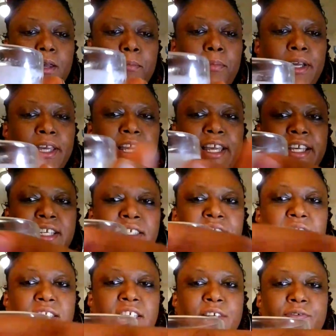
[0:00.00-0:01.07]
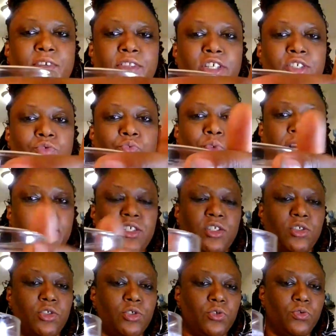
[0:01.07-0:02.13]
but it is leaving this
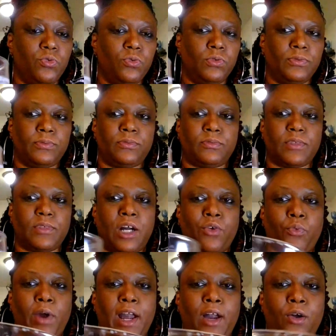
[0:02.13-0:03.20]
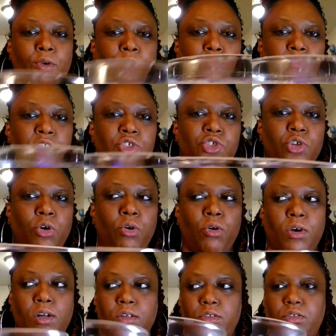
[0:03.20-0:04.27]
residue around the
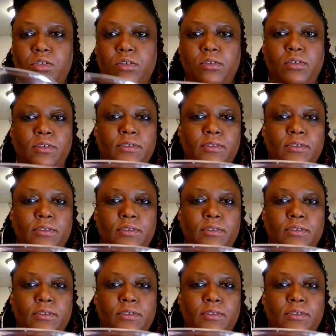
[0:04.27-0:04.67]
jars.